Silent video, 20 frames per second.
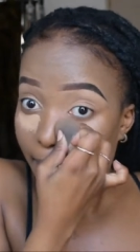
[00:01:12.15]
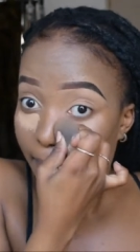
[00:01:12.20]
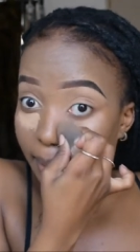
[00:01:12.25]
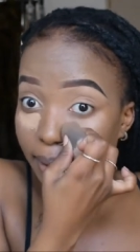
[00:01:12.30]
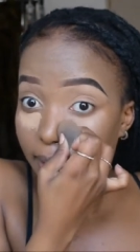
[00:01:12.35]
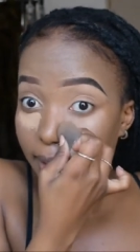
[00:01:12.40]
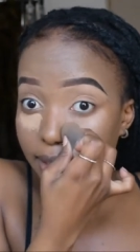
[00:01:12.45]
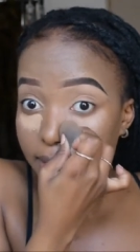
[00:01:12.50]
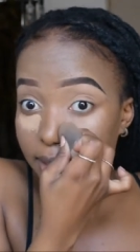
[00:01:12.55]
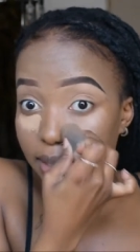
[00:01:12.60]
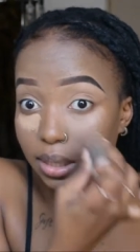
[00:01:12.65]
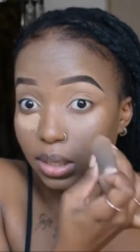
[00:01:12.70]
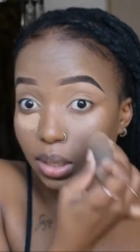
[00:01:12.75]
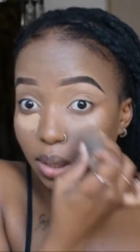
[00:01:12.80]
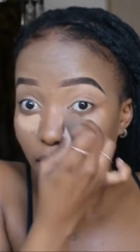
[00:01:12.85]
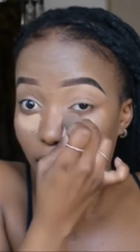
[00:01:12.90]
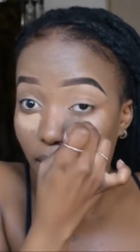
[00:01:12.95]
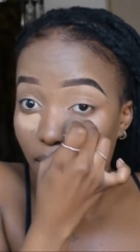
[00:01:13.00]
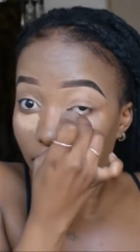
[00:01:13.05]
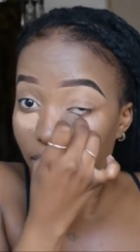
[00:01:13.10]
need to look
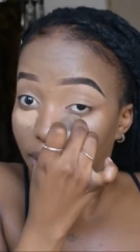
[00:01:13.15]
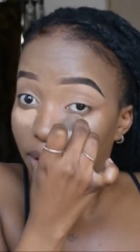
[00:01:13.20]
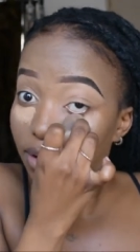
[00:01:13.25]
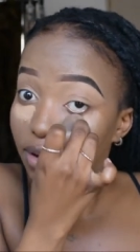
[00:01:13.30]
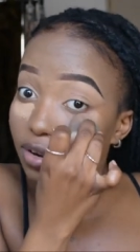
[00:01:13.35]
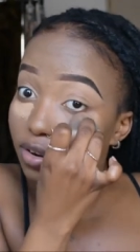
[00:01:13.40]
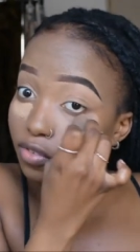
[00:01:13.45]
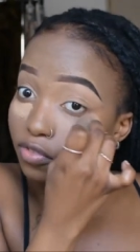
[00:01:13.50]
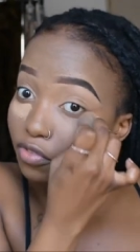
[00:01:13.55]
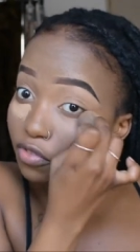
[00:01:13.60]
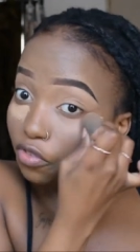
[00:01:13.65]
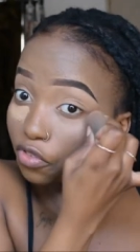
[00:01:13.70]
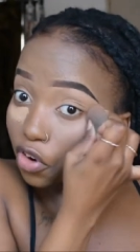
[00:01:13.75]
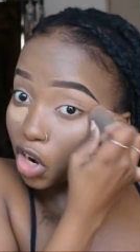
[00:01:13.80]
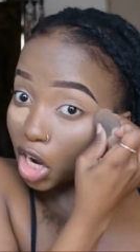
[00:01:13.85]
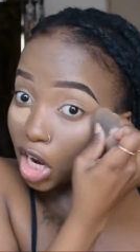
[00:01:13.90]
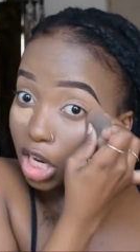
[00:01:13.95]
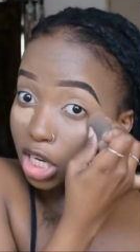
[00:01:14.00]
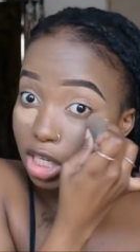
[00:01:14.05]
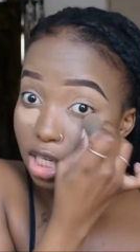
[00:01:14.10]
good
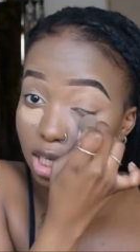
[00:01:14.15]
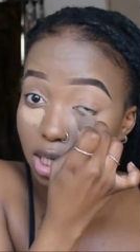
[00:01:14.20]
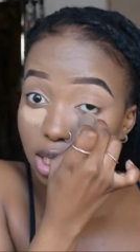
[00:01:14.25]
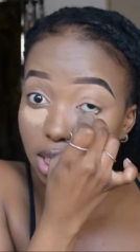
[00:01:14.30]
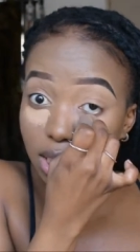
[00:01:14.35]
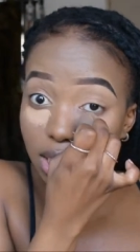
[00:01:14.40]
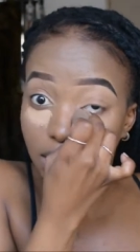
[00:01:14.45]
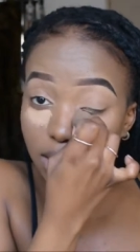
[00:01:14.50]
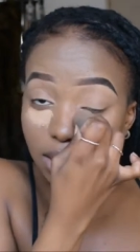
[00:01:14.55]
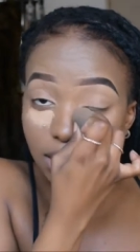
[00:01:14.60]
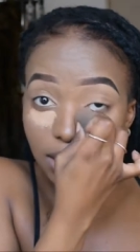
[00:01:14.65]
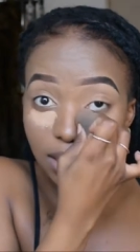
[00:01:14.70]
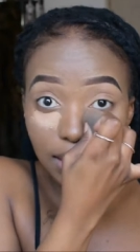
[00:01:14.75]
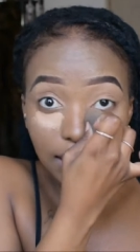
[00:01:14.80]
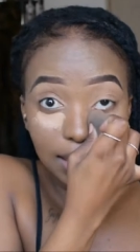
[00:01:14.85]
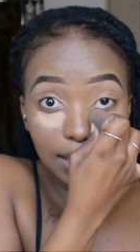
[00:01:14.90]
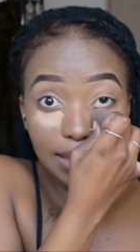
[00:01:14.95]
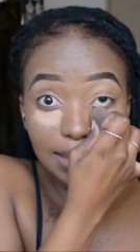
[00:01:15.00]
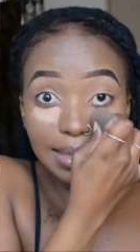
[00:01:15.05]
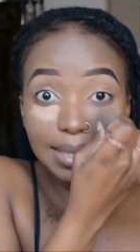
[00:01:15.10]
fresh
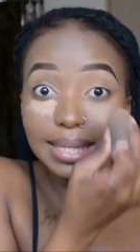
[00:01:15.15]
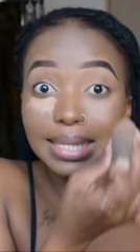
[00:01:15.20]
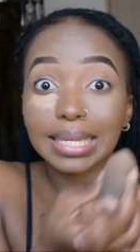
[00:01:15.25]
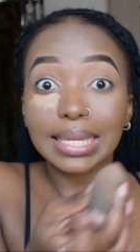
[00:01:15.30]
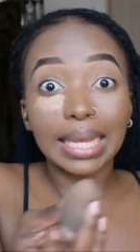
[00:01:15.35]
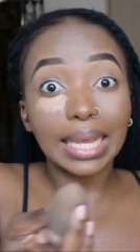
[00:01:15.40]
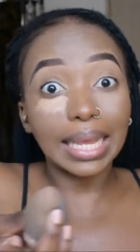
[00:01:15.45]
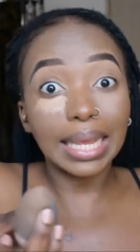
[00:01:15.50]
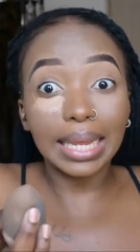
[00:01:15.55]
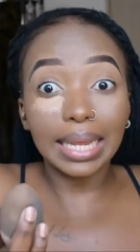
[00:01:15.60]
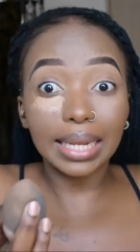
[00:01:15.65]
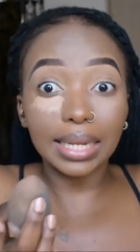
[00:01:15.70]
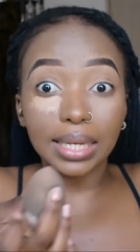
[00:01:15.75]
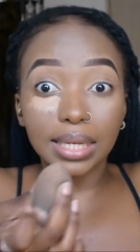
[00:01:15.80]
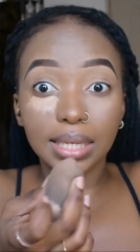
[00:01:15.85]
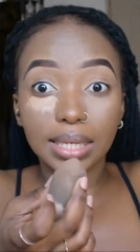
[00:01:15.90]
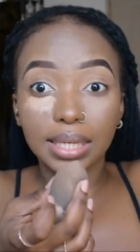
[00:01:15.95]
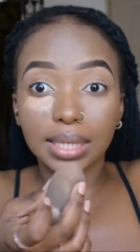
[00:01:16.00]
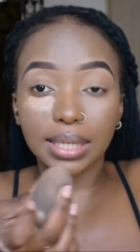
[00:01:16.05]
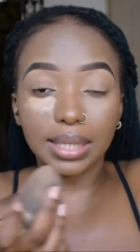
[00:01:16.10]
deed
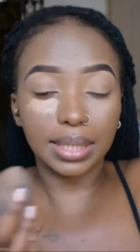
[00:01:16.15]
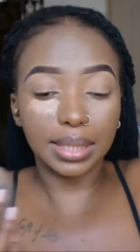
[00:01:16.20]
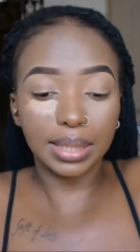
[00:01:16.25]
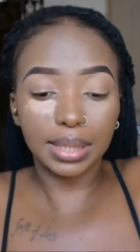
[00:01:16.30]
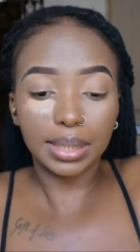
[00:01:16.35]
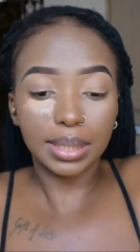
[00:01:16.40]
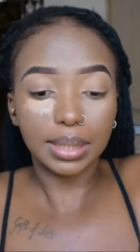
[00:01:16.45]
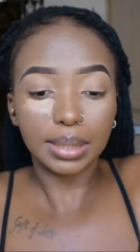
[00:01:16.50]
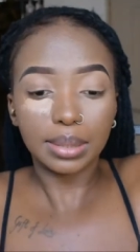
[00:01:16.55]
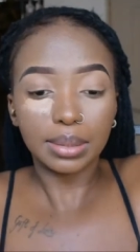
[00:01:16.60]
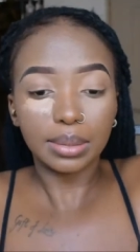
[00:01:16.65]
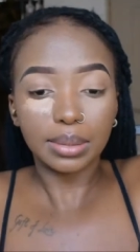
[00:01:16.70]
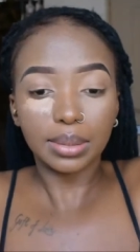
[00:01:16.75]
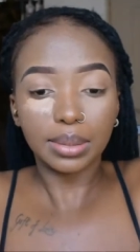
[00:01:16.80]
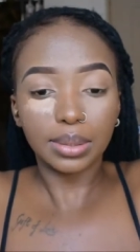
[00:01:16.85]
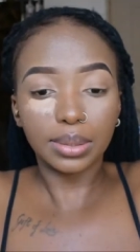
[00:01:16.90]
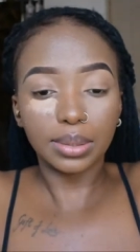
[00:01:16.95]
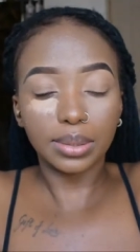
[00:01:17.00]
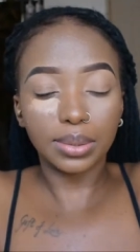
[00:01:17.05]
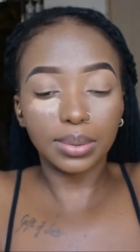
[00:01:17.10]

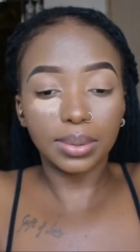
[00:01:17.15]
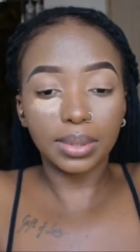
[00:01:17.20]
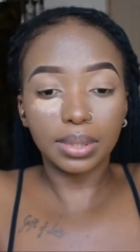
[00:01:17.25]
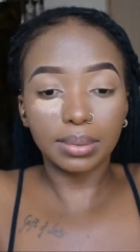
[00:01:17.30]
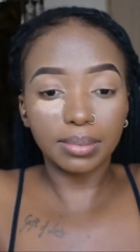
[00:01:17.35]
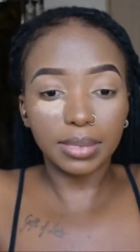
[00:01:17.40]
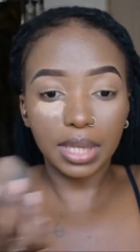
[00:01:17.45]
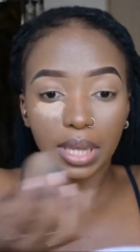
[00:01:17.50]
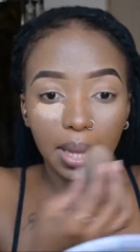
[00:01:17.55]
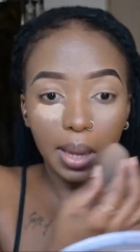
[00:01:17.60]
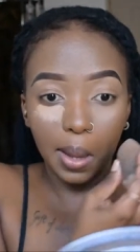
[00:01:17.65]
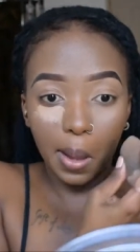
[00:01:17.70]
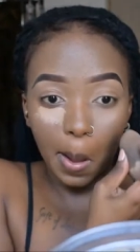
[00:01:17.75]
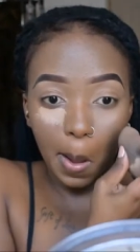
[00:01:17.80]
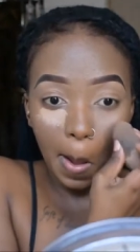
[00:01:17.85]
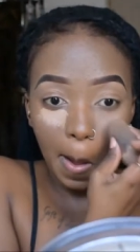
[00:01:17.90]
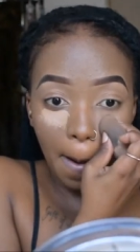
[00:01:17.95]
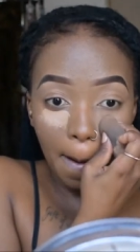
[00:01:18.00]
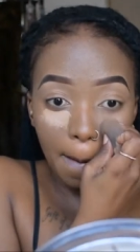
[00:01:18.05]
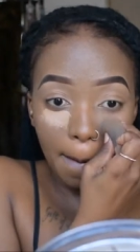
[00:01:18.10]
you know what i'm saying
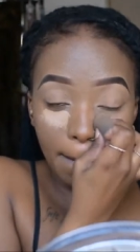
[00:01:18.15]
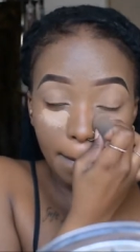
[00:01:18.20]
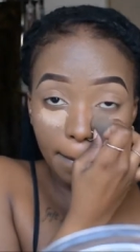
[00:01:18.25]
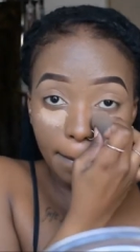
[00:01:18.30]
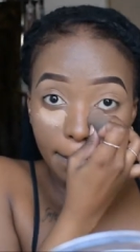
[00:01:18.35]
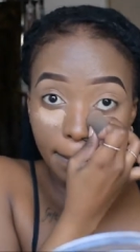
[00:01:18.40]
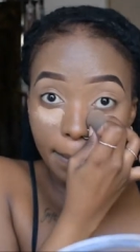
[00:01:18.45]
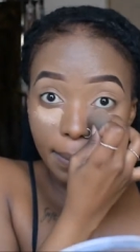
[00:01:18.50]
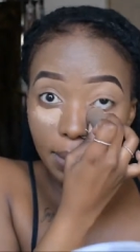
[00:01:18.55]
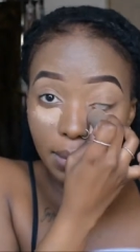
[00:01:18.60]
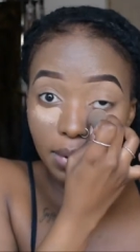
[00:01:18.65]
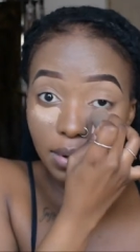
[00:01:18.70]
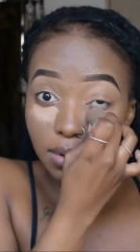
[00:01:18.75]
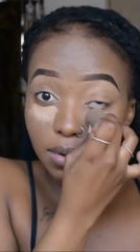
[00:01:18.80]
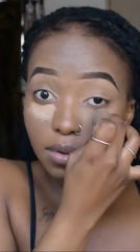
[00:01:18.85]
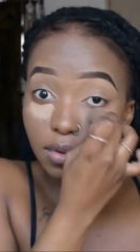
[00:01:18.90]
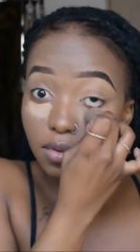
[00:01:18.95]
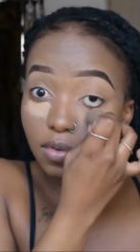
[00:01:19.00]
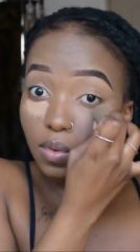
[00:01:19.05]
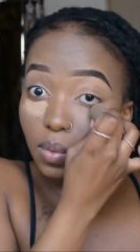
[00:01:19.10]

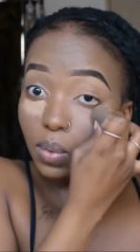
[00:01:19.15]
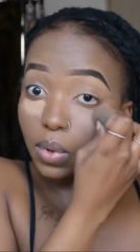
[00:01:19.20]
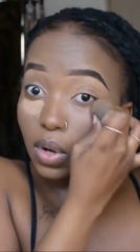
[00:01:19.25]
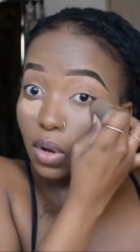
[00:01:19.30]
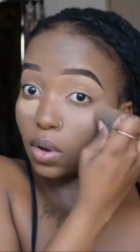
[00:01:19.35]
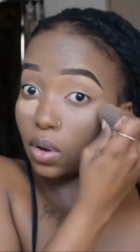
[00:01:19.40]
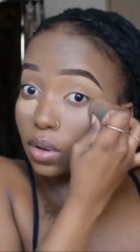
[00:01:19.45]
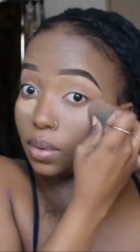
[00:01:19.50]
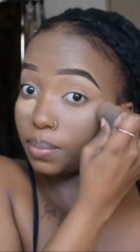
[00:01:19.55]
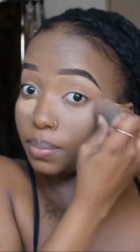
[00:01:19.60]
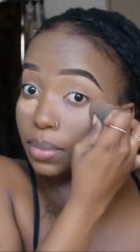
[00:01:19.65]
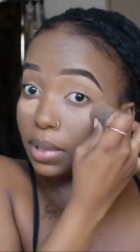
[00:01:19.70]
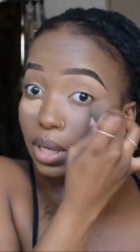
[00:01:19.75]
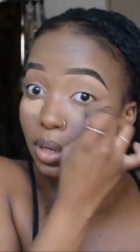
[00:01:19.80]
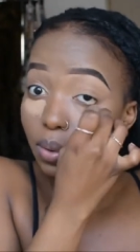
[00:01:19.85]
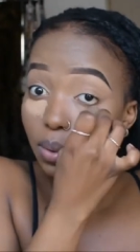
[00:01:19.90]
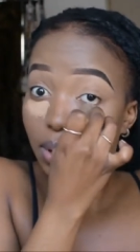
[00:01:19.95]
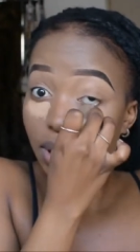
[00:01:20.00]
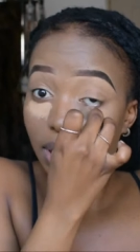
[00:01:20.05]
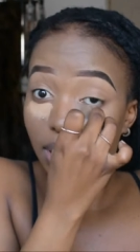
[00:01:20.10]
so we can't be
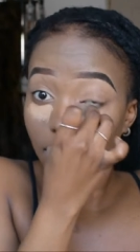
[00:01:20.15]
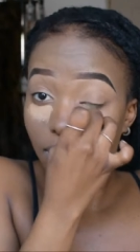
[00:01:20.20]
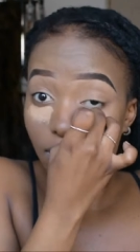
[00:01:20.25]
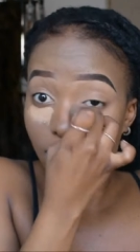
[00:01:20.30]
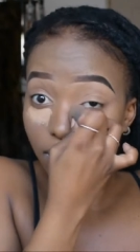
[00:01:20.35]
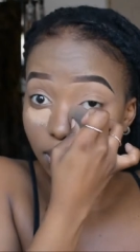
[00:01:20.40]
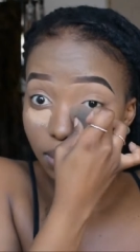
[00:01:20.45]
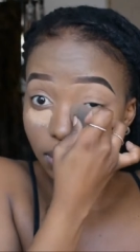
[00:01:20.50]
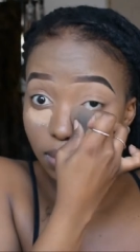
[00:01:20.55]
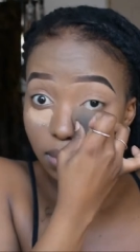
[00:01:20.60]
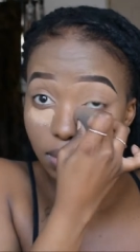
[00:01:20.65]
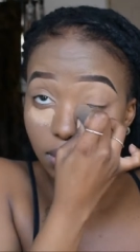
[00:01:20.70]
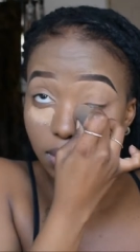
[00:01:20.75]
looking all